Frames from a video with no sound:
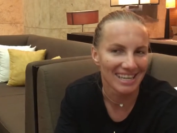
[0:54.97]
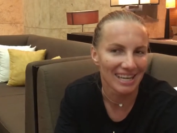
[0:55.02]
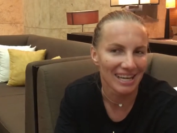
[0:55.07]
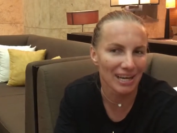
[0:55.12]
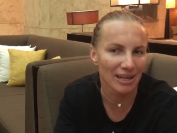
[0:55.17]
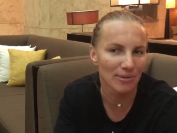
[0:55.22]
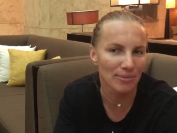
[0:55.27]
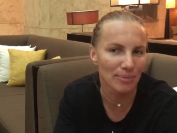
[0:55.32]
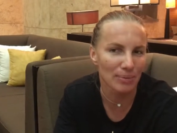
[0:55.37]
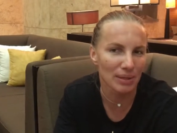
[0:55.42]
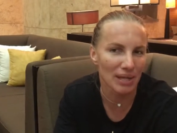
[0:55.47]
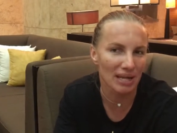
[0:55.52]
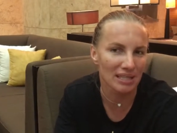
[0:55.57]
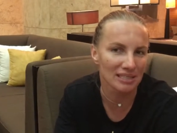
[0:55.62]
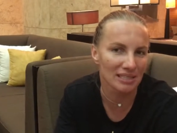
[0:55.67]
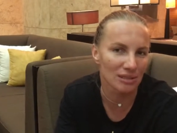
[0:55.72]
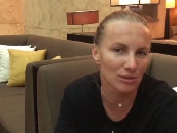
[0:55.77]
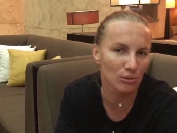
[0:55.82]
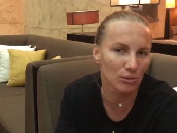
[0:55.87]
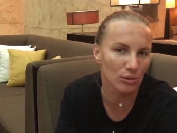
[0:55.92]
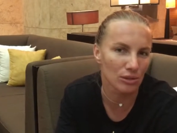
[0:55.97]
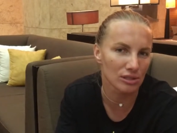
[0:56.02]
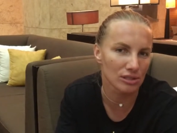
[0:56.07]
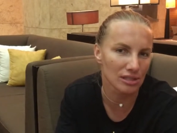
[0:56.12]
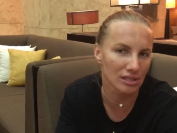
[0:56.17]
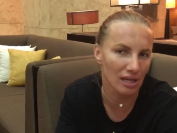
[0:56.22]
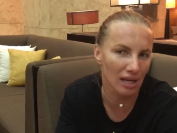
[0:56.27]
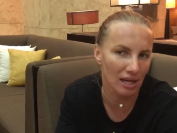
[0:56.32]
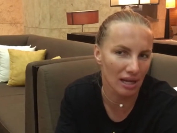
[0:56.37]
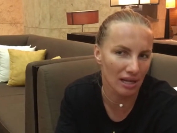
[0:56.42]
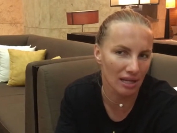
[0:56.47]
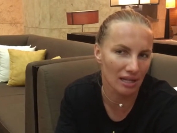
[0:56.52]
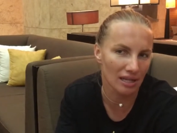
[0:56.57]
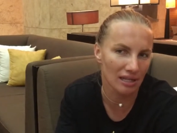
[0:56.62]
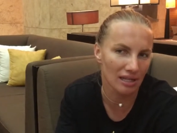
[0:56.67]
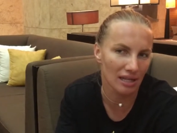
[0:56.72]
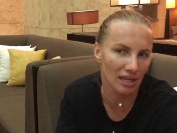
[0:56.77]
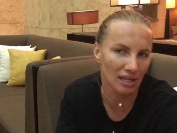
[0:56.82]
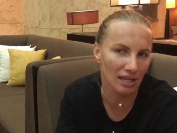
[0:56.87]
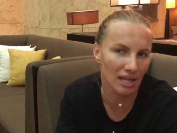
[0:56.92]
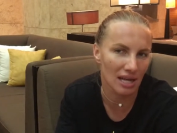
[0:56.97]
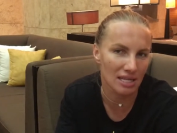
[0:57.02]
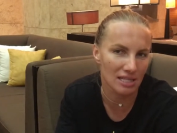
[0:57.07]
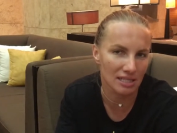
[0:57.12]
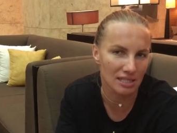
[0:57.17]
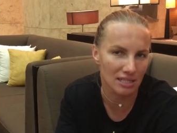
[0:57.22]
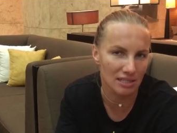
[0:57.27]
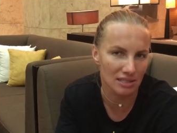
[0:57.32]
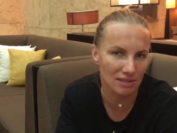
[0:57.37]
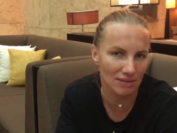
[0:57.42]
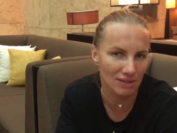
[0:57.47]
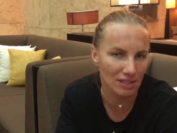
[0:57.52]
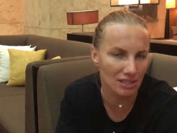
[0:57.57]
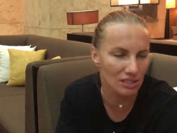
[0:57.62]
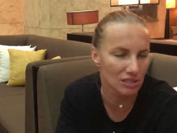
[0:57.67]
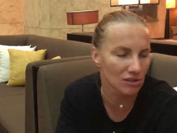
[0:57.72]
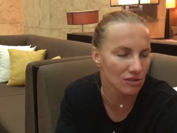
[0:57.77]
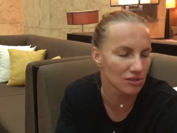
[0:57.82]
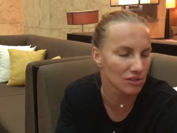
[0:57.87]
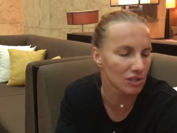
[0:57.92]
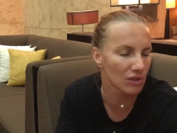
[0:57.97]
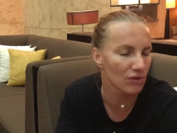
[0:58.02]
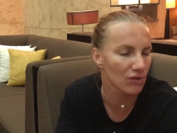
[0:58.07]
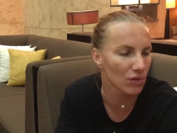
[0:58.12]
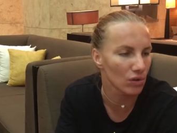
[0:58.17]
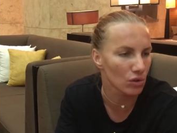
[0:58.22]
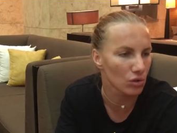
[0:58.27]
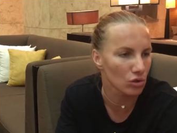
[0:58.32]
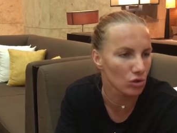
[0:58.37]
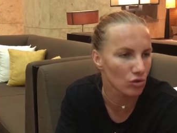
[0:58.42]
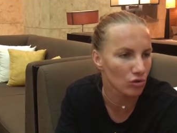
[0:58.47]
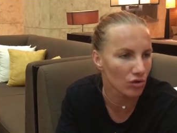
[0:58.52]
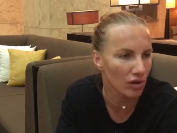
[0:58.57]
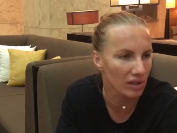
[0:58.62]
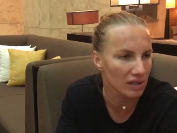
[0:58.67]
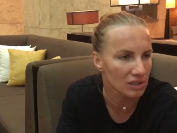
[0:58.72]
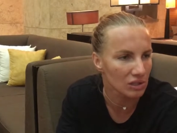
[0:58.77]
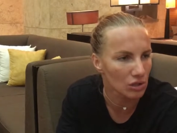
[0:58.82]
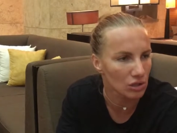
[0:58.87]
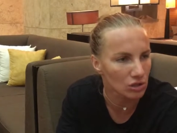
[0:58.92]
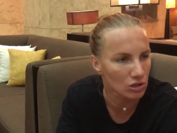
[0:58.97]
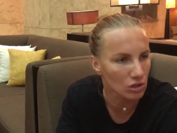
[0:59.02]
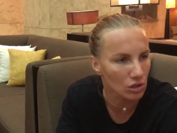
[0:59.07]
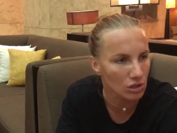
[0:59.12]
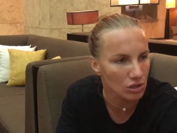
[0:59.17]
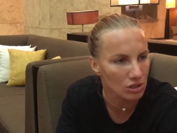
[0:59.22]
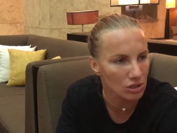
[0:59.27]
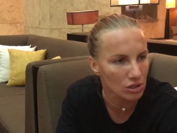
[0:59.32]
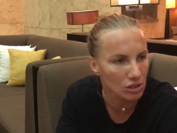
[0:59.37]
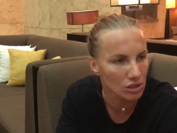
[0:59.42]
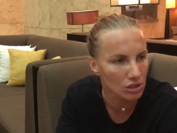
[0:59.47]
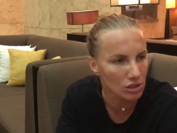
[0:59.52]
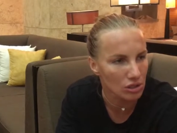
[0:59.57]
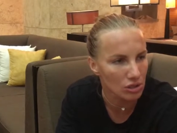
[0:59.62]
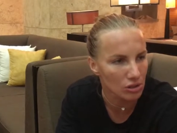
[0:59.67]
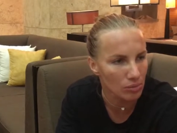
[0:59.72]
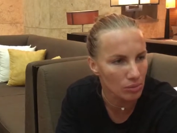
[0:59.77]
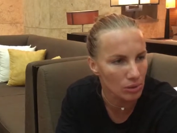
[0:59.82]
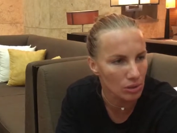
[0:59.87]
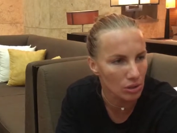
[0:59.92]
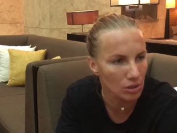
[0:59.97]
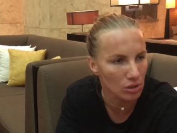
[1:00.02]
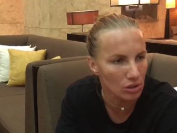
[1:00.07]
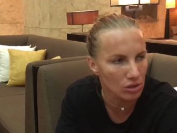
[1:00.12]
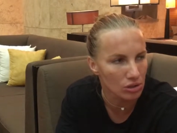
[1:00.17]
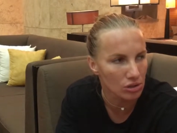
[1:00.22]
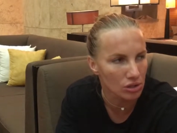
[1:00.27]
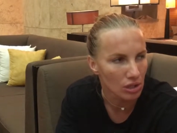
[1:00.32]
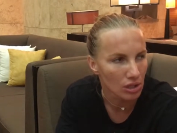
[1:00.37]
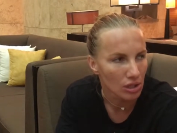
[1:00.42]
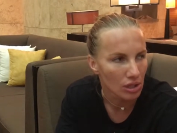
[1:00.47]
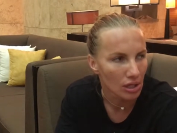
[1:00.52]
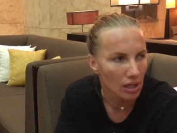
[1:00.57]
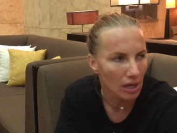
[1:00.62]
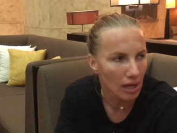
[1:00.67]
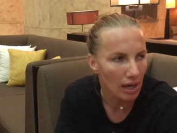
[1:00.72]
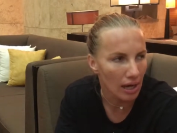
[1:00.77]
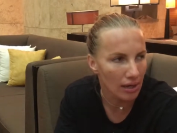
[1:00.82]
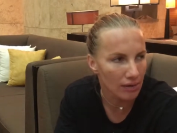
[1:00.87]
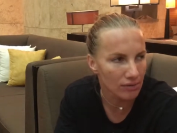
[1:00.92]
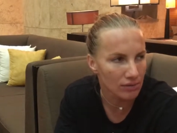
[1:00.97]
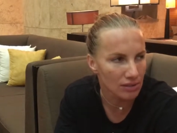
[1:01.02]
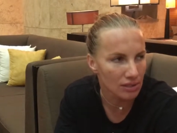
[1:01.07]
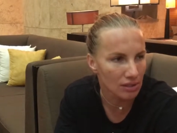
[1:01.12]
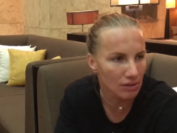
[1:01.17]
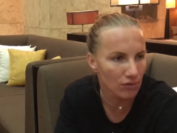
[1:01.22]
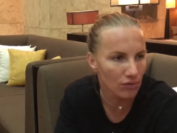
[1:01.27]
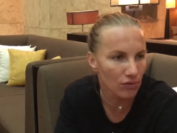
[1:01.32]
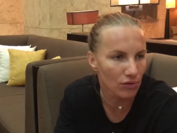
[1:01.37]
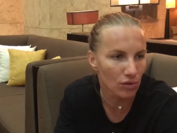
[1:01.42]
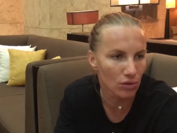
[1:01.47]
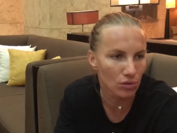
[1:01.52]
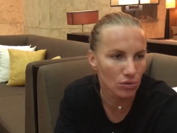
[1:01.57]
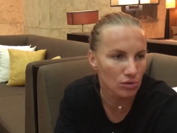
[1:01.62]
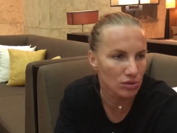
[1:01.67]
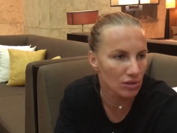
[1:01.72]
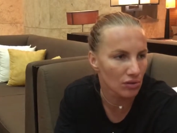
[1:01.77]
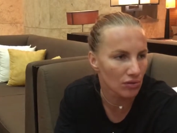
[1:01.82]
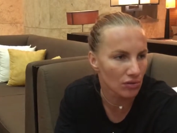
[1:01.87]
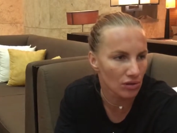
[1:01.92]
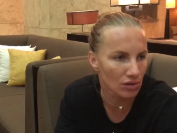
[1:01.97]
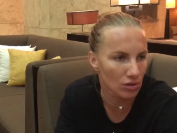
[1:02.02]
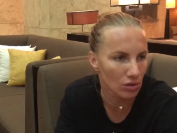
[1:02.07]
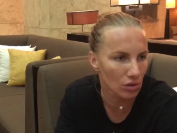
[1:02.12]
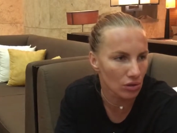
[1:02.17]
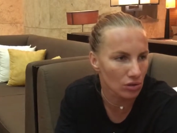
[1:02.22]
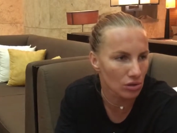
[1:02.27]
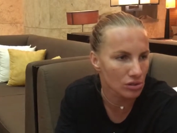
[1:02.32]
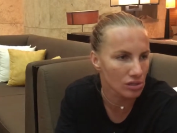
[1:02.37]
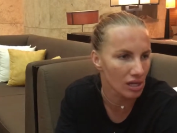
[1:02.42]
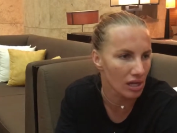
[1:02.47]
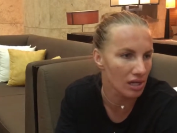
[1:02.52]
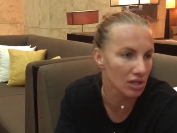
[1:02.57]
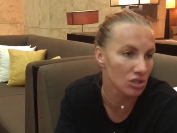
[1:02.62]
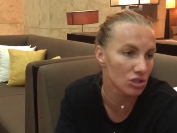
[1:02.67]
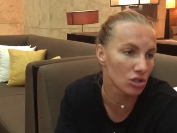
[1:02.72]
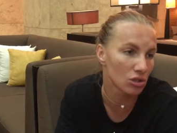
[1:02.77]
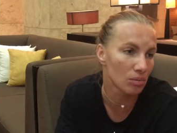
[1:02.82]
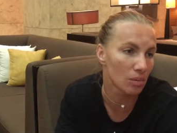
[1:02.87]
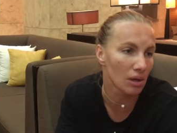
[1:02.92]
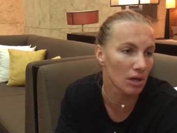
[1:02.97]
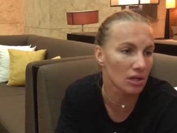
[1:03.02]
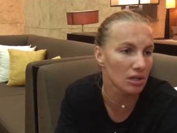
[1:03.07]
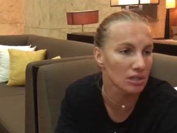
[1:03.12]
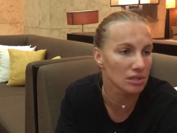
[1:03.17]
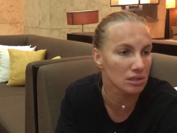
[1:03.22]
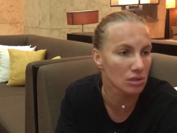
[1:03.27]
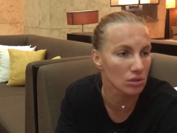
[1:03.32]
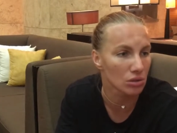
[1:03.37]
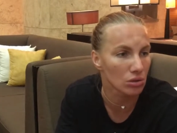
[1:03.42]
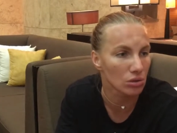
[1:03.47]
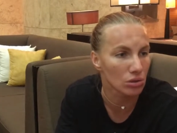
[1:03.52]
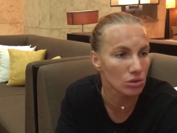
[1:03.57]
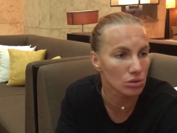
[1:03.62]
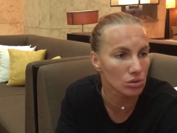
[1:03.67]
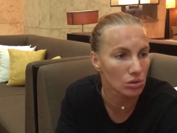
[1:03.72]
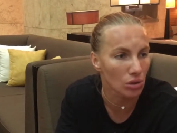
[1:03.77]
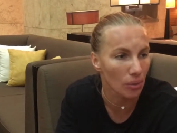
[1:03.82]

and plus it was, I realized it's very difficult to find your doctor, because I've seen few different doctors. I injured my wrist on US